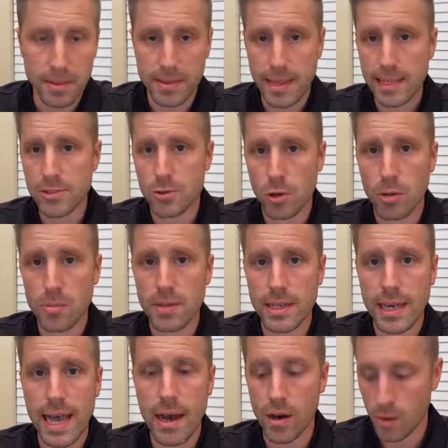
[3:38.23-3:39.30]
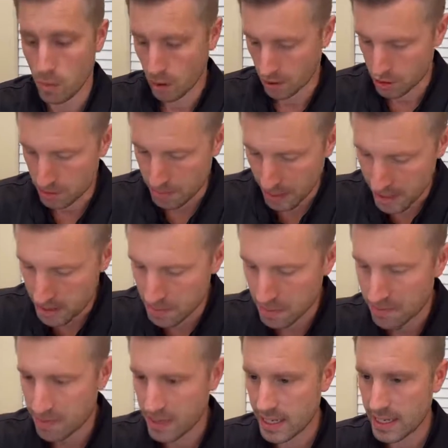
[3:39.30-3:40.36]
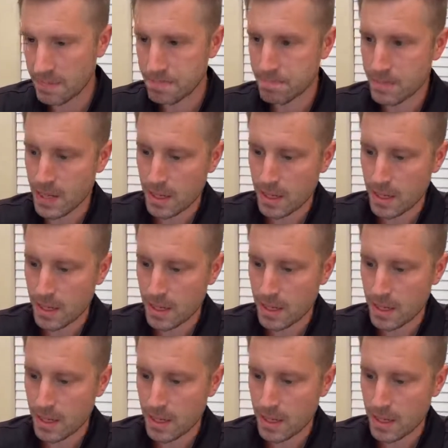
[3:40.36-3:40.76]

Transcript: But that's normally how it works. You pay them a fee.